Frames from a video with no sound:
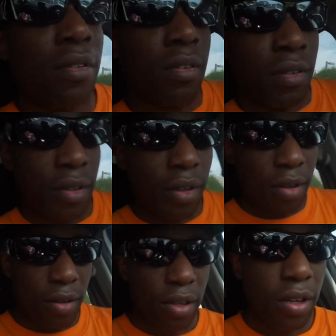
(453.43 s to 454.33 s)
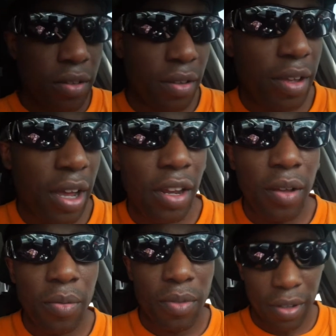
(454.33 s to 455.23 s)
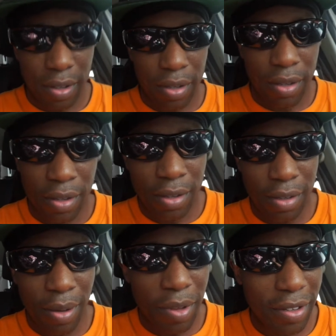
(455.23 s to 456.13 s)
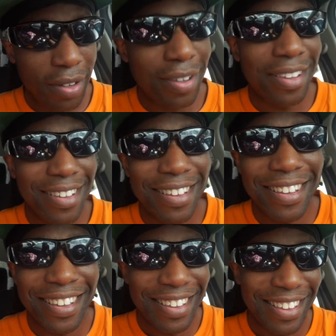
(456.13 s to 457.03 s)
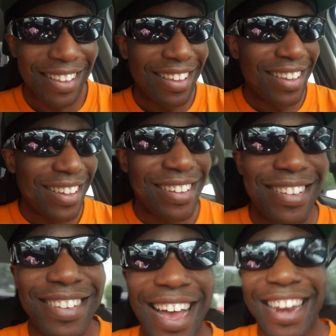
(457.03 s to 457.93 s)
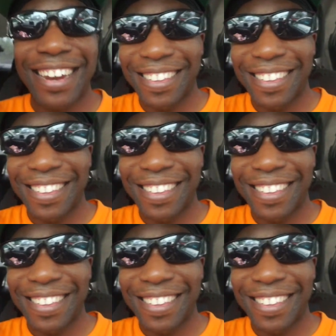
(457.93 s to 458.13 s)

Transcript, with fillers: Hell yeah, just got up. Just, I mean, just just got in